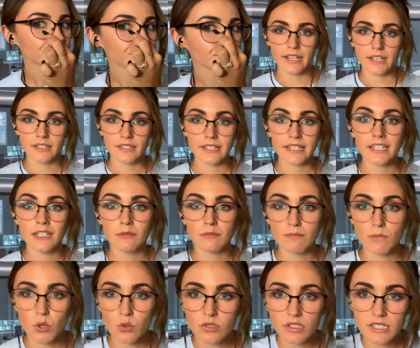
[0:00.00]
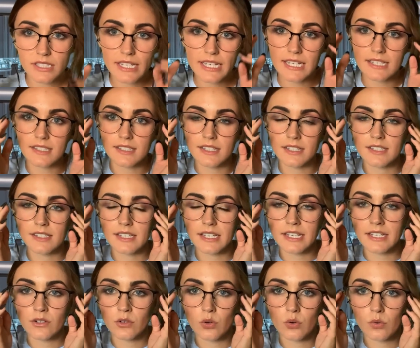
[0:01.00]
And in most cases,
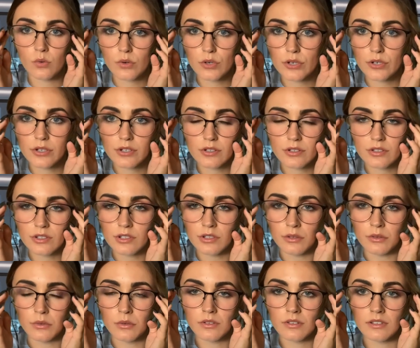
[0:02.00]
in order to